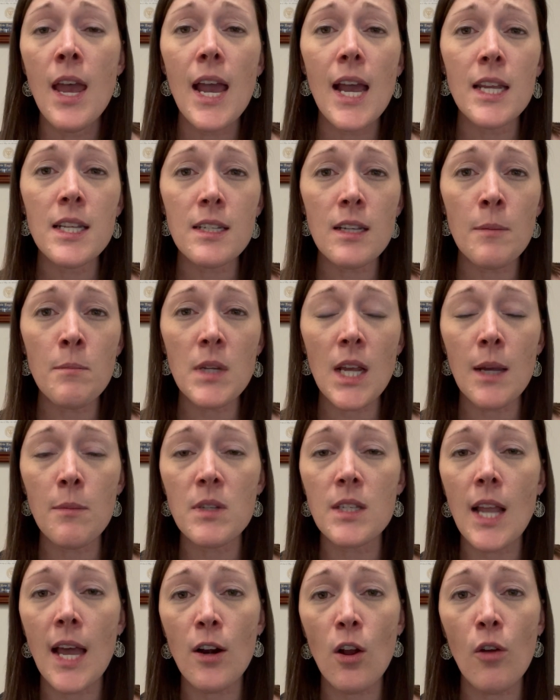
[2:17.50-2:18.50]
And sometimes
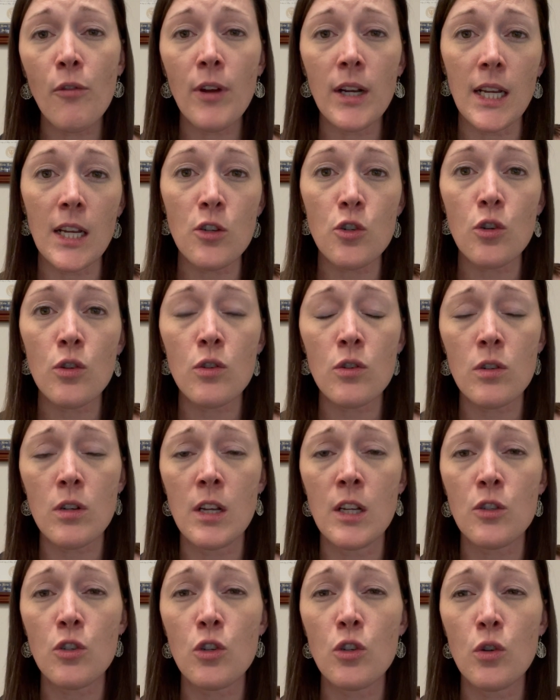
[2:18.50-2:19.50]
not all financial
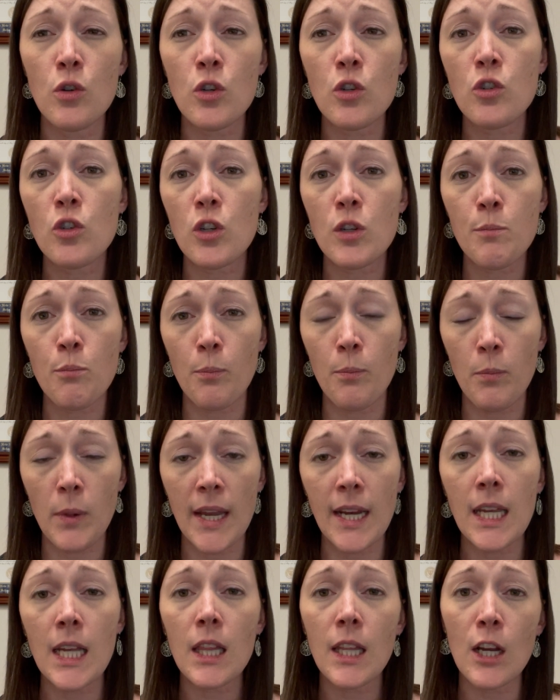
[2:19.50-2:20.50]
institutions just
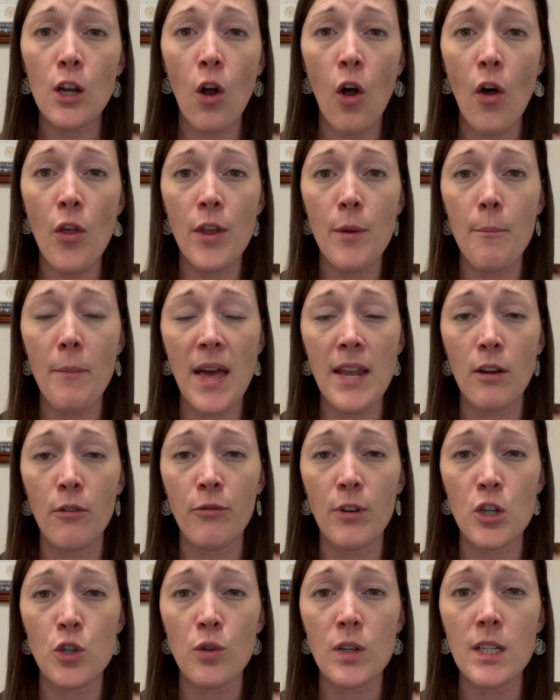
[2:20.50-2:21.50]
blanketly call them
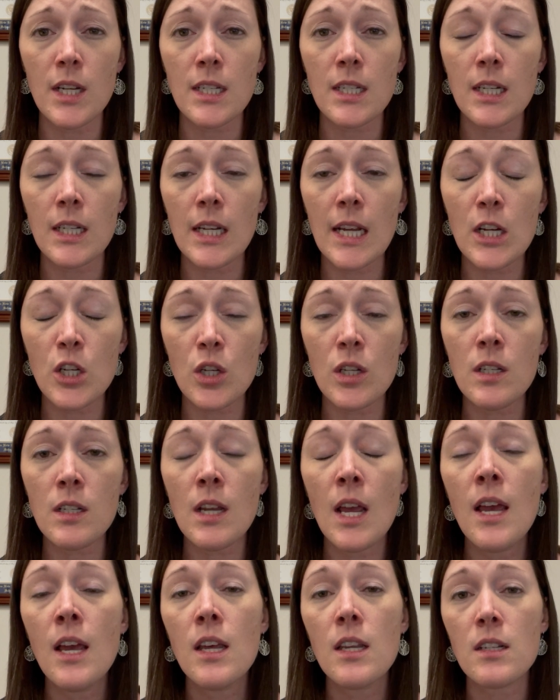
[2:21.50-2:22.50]
beneficiary designations.
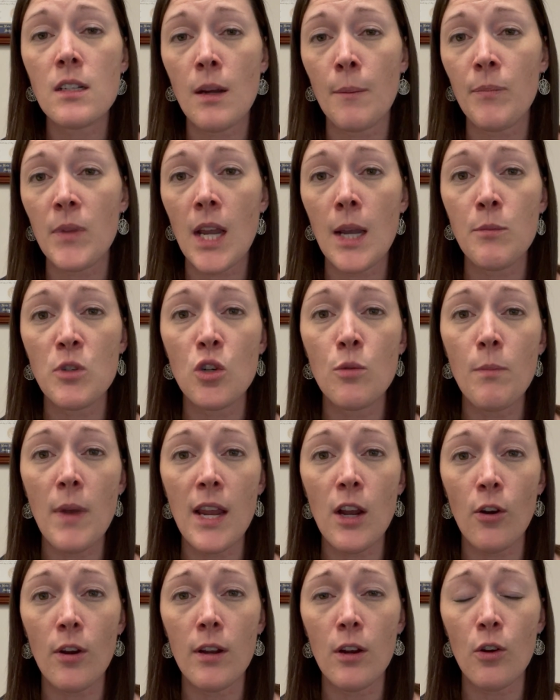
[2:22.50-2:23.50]
Sometimes you
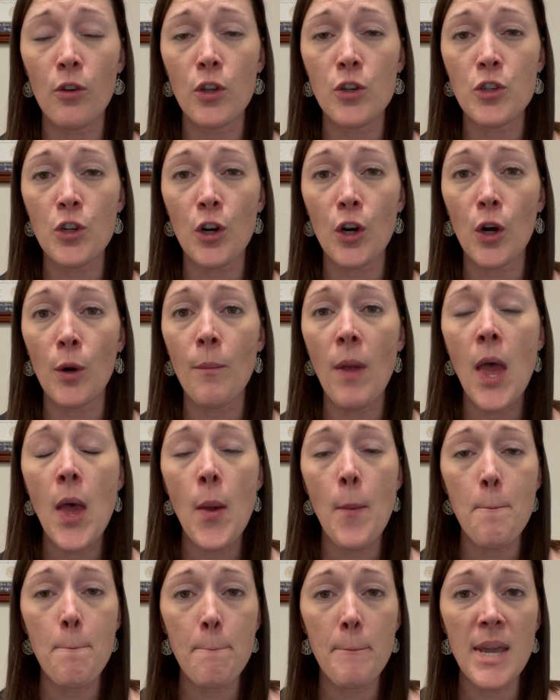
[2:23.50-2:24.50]
may hear the term
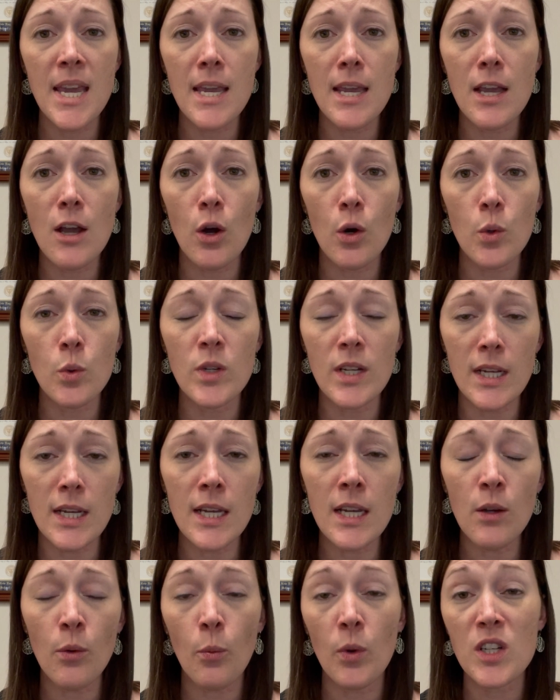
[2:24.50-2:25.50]

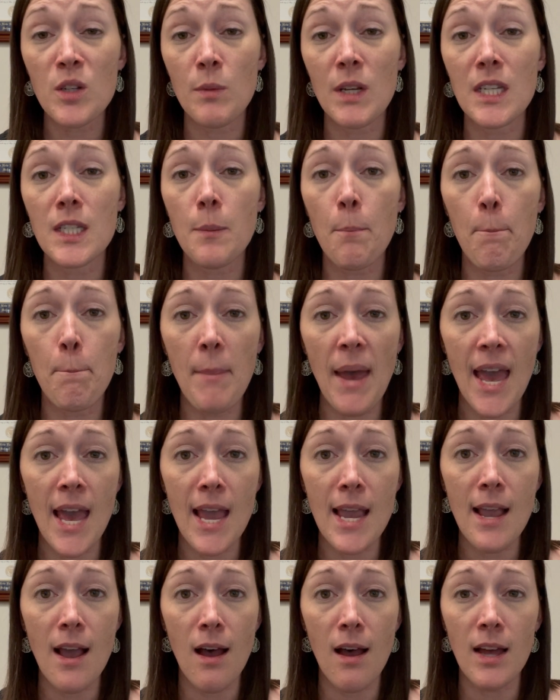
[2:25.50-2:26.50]
POD, which means
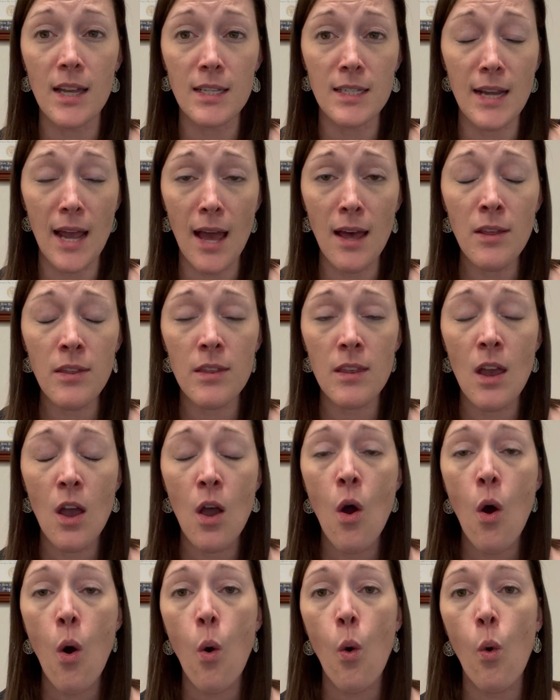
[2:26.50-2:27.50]
pay on death,
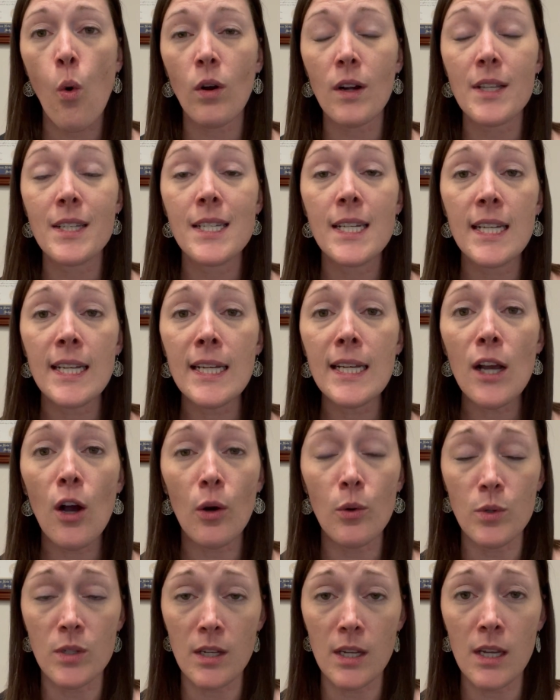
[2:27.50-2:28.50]
or
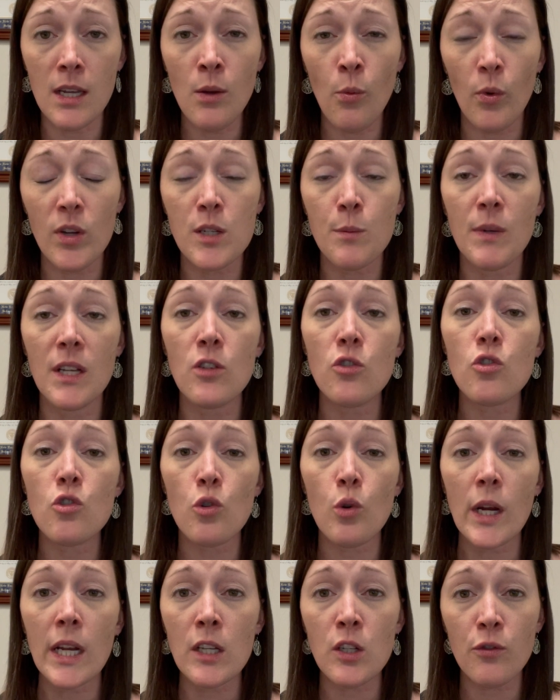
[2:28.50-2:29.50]
TOD, which means
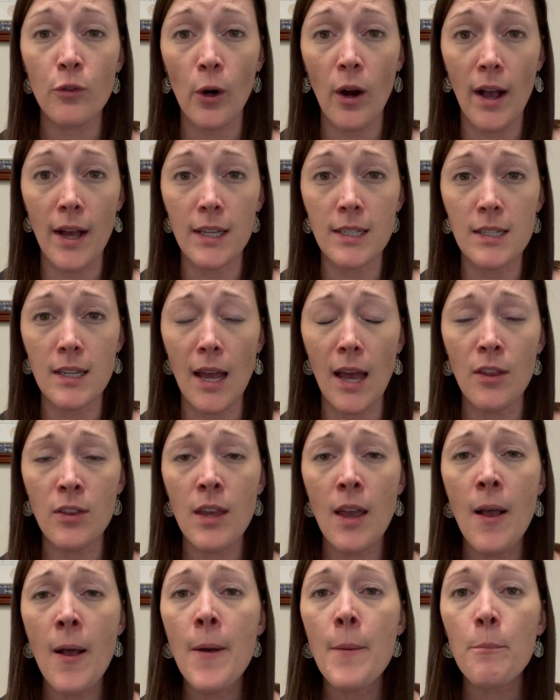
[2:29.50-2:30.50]
transfer on death,
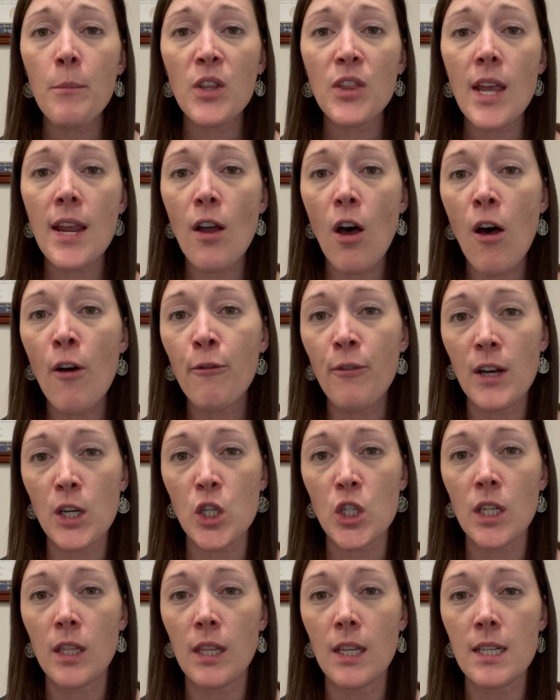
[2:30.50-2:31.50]
but they all
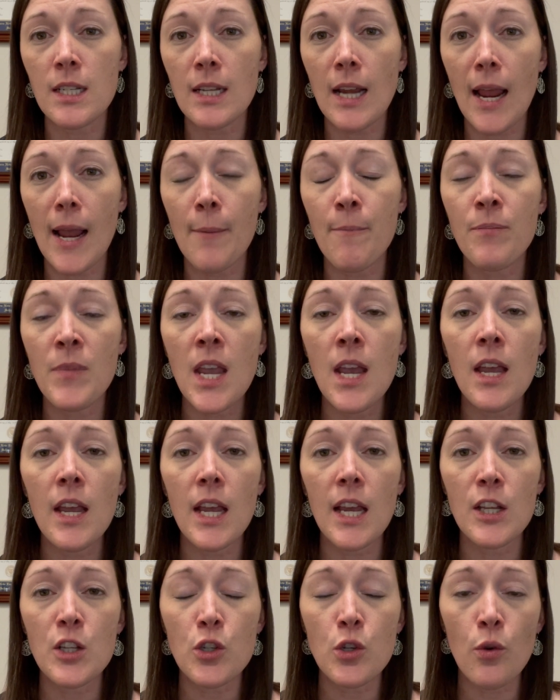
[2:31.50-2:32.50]
function the same.
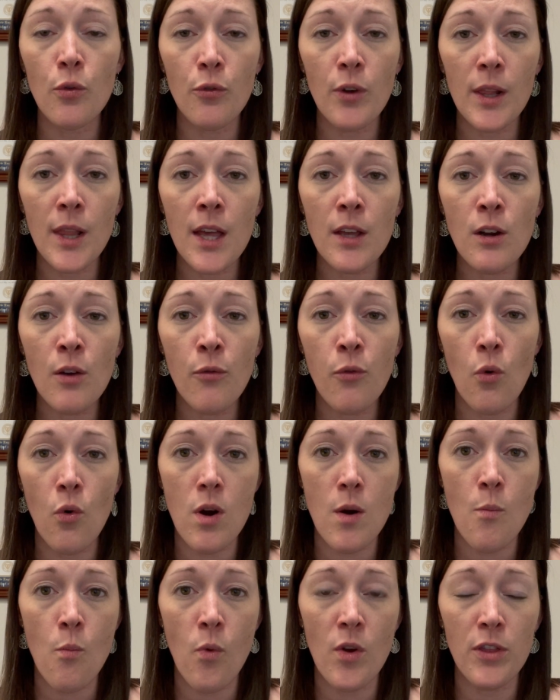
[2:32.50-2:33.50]
It's you fill out a
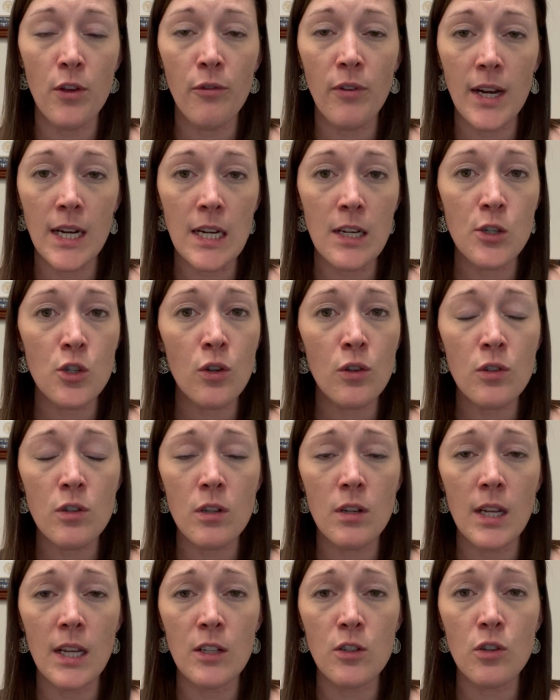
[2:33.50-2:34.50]
form with the financial
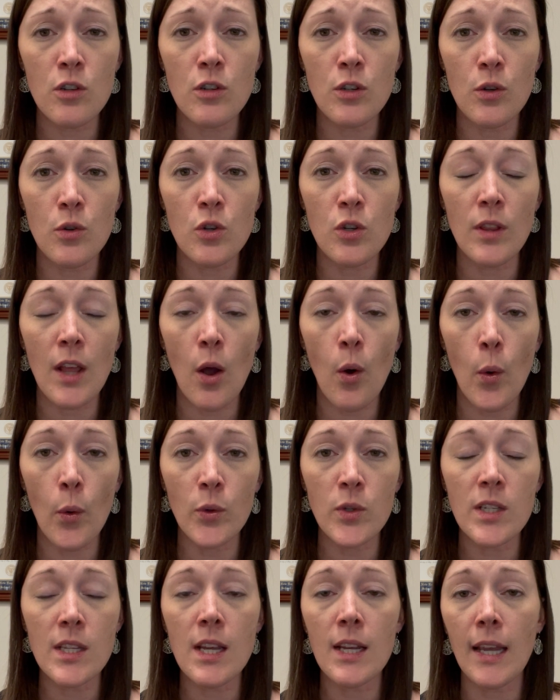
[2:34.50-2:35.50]
institution that
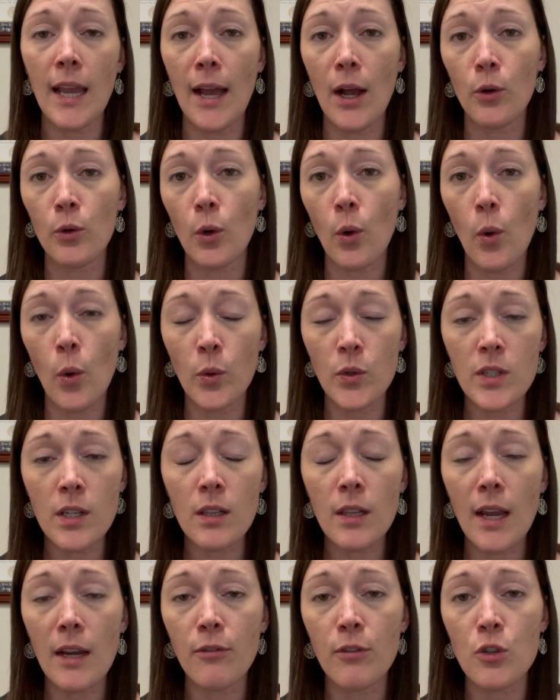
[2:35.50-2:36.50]
holds the account or holds the
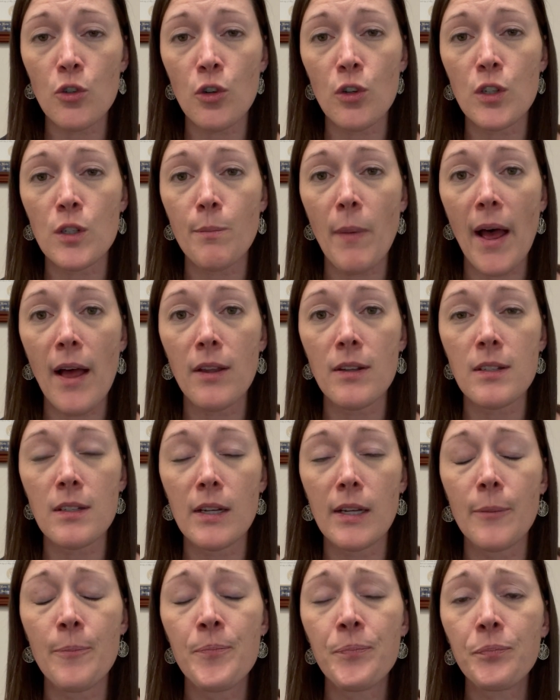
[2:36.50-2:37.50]
life insurance
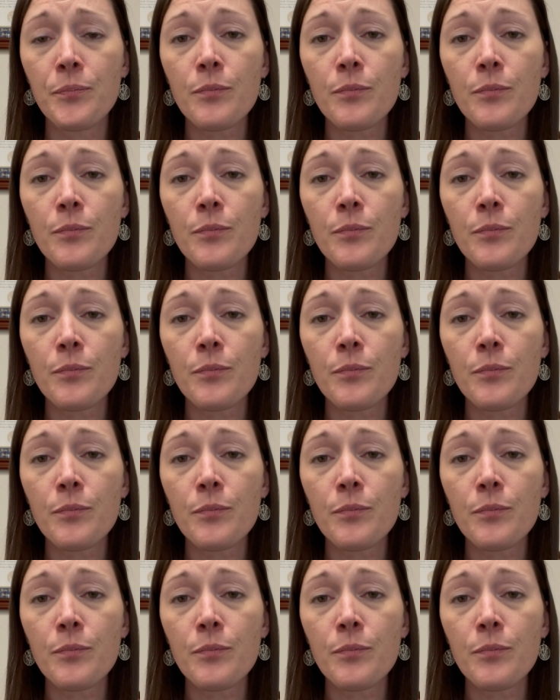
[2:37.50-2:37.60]
policy,